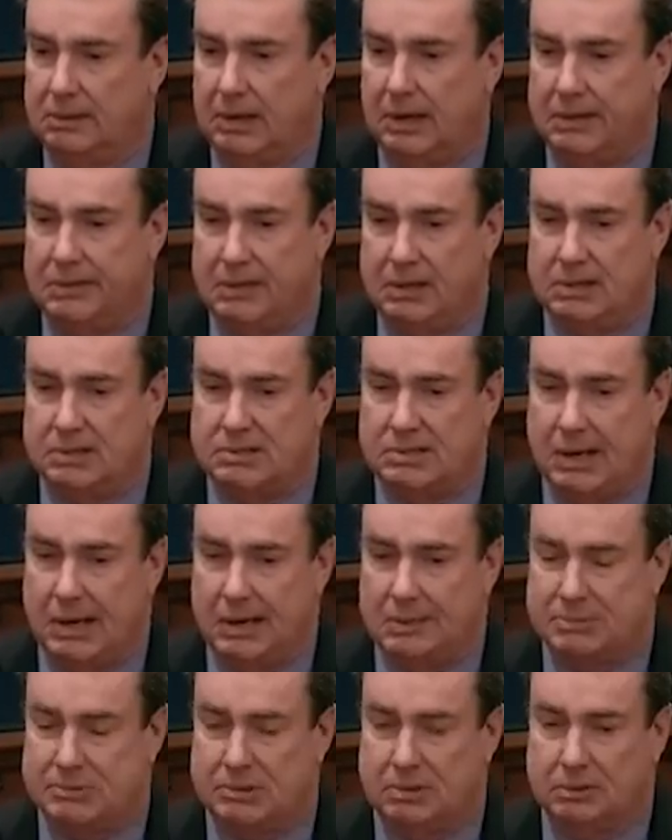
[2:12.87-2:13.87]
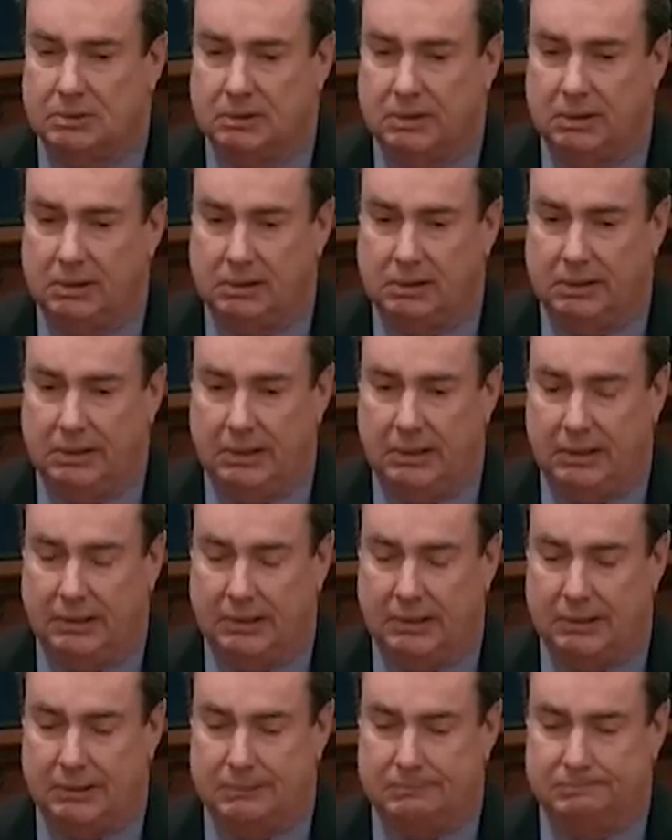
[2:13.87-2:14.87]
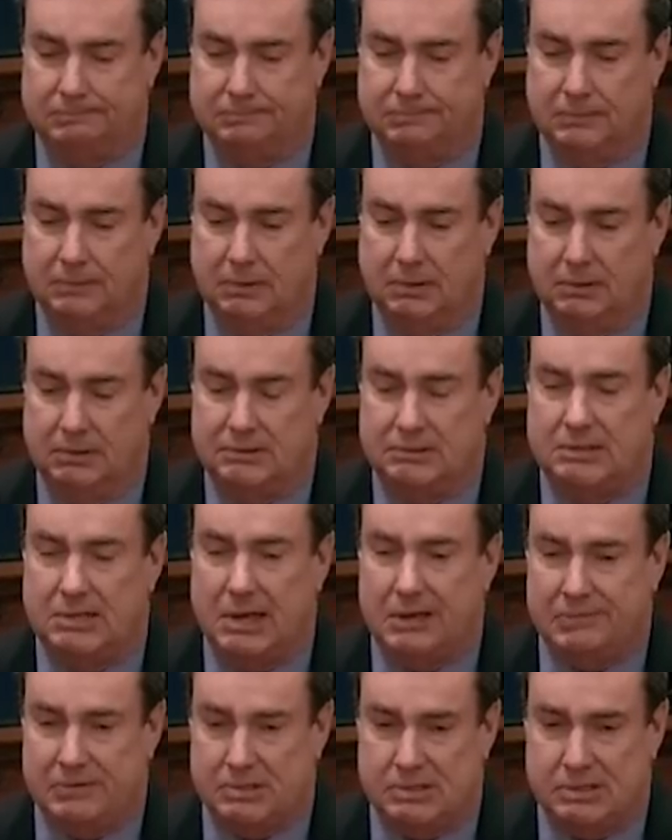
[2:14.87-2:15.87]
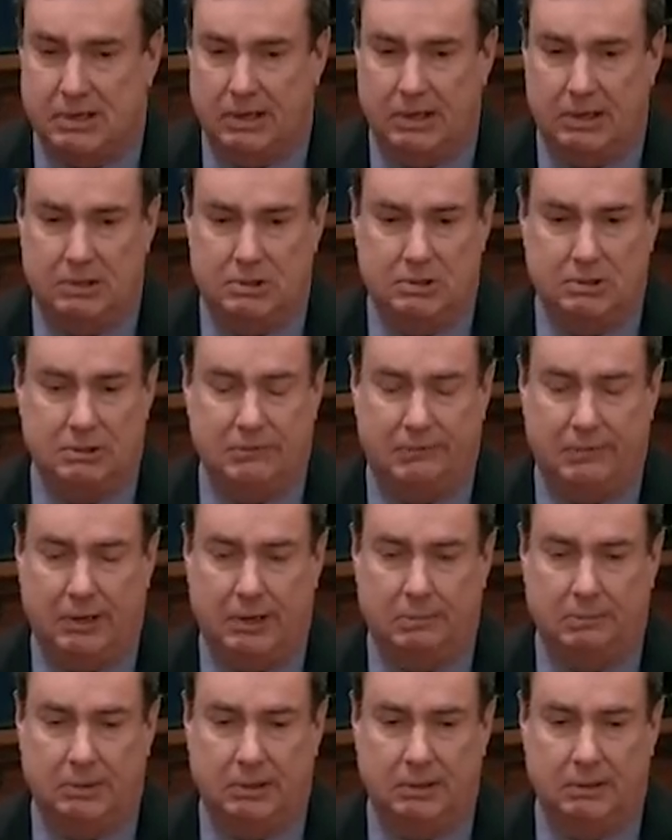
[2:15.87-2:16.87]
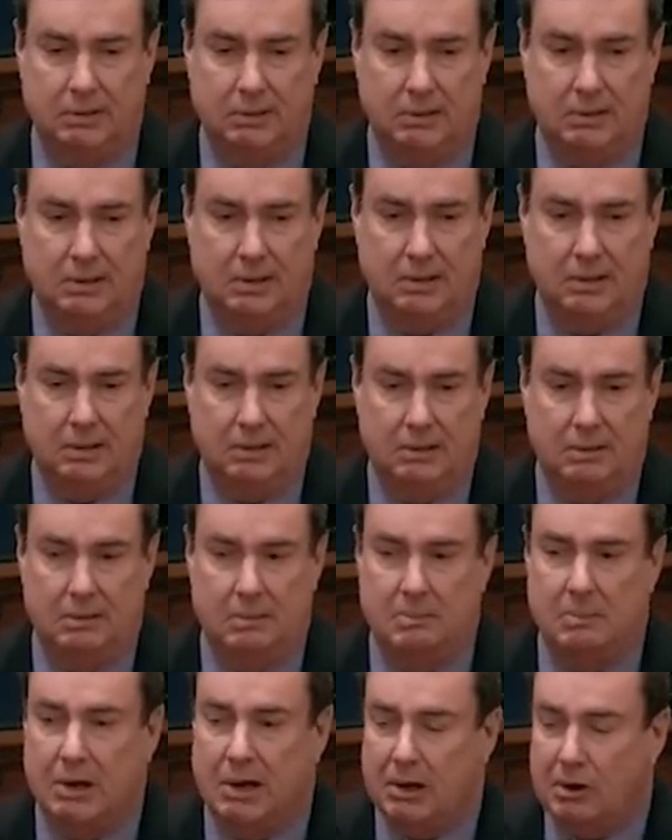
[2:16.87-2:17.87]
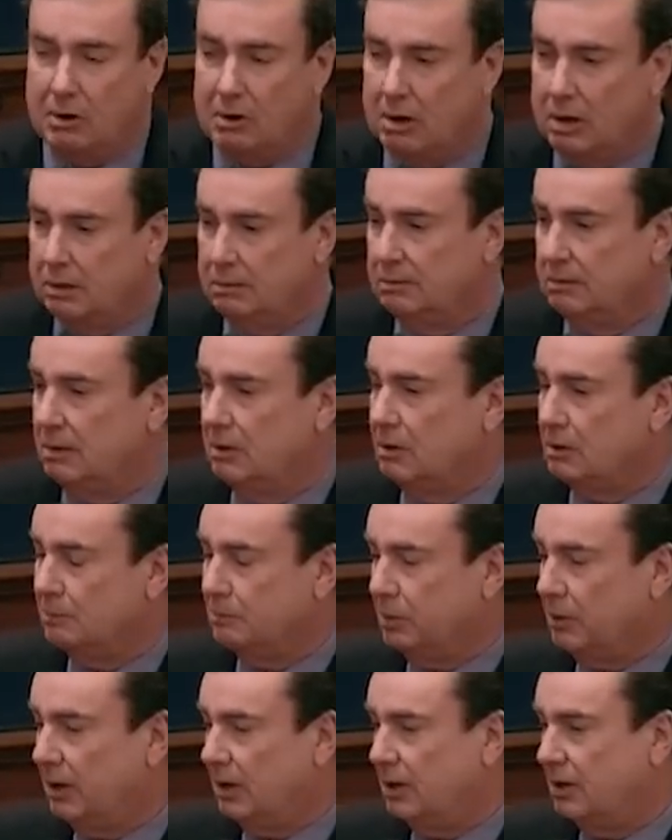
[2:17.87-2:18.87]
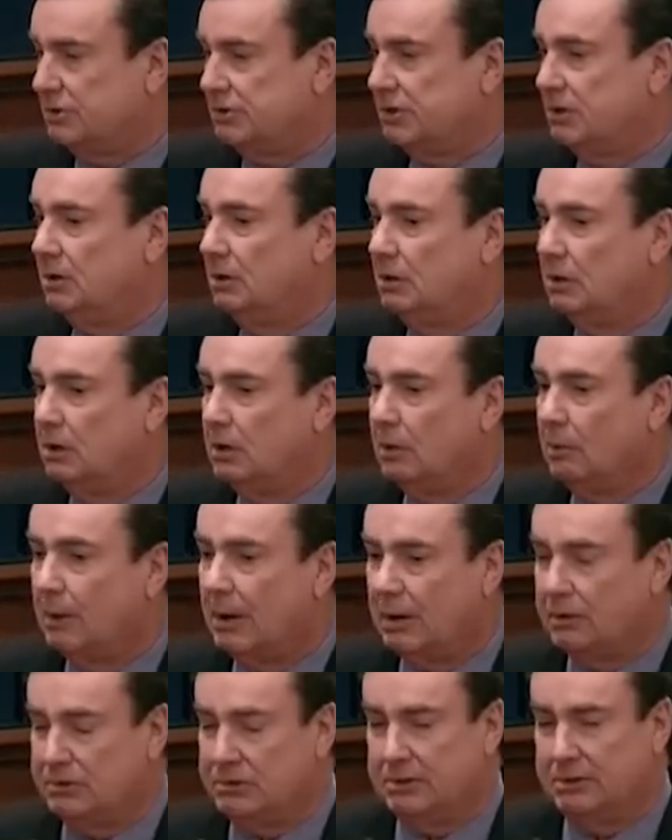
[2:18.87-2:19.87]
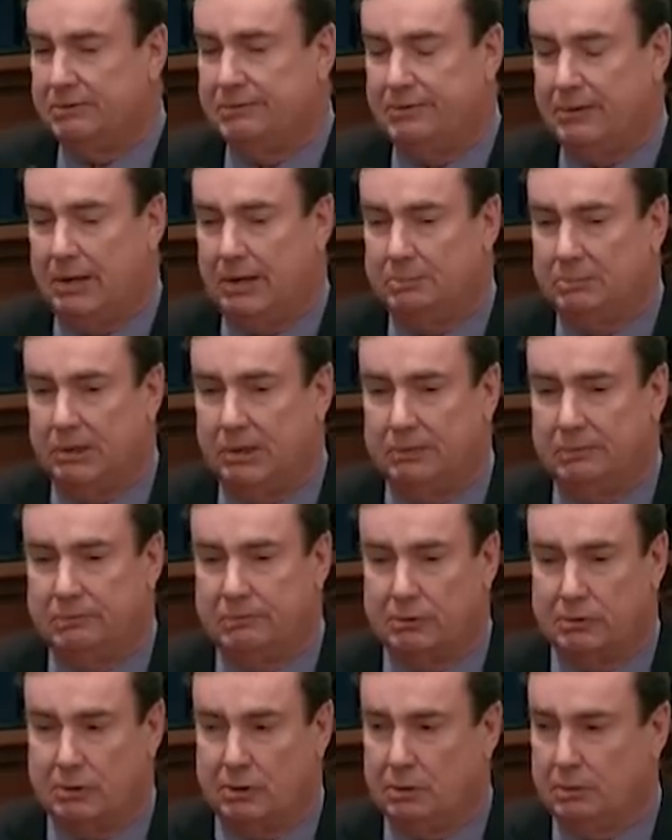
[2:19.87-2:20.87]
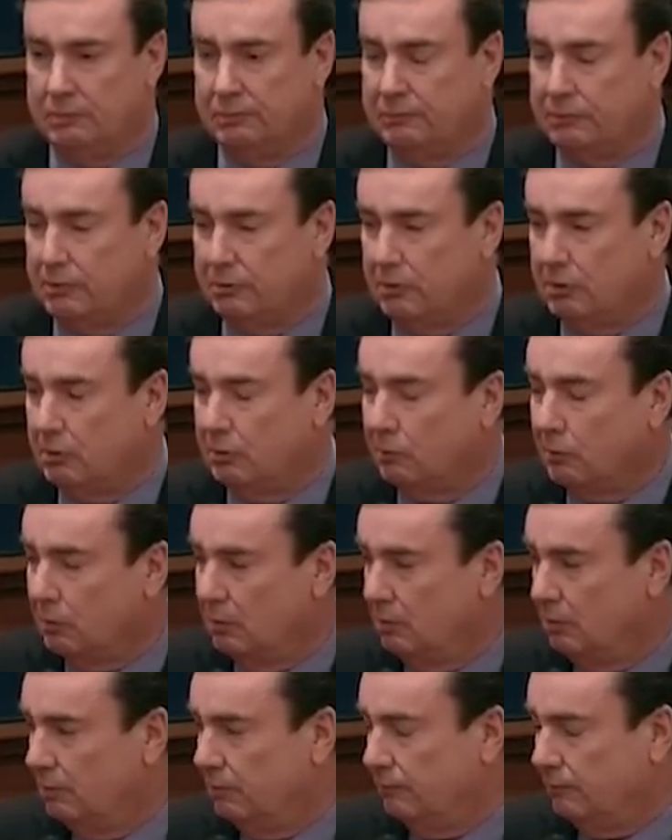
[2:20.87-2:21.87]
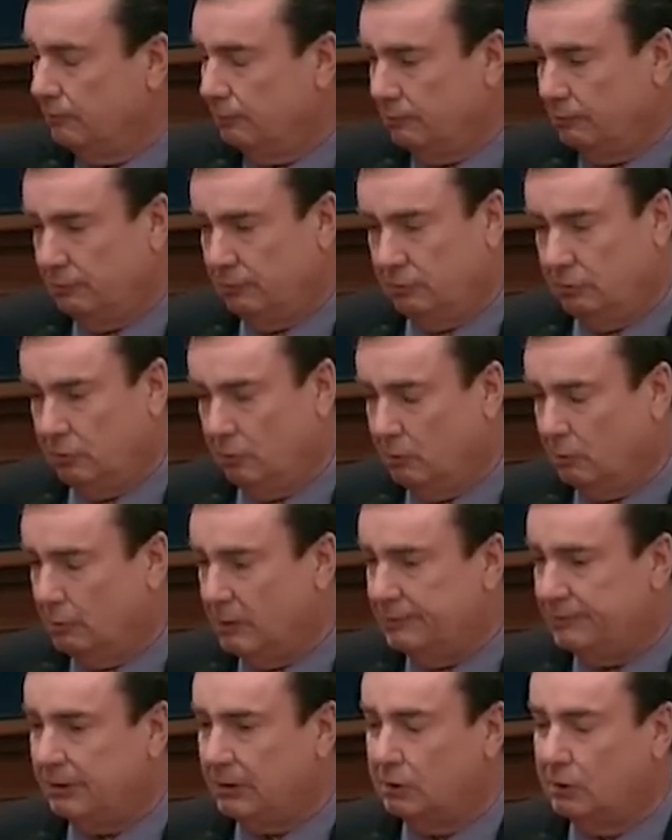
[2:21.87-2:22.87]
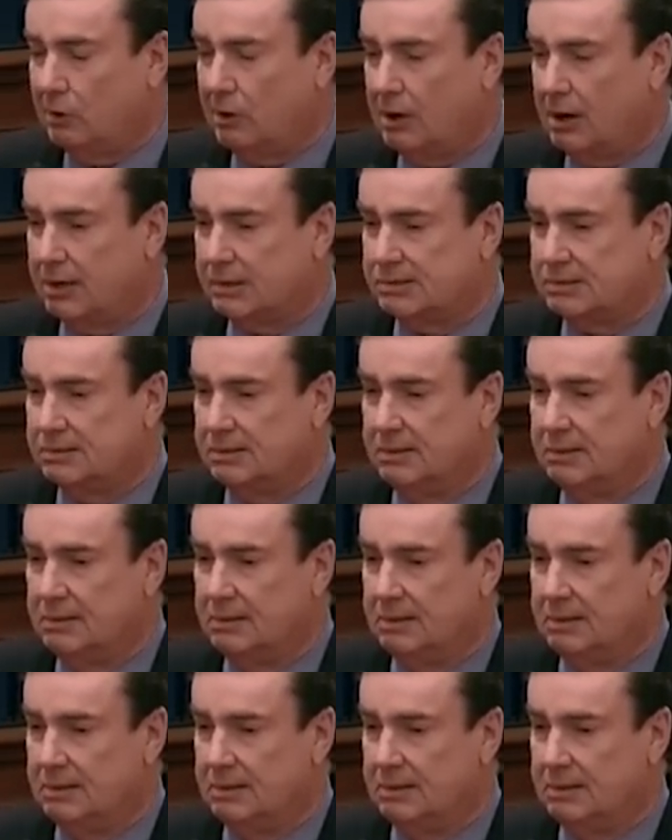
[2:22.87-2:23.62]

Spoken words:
I think is absolutely devastating to the family. My heart and our prayers go out to the family for their horrific loss.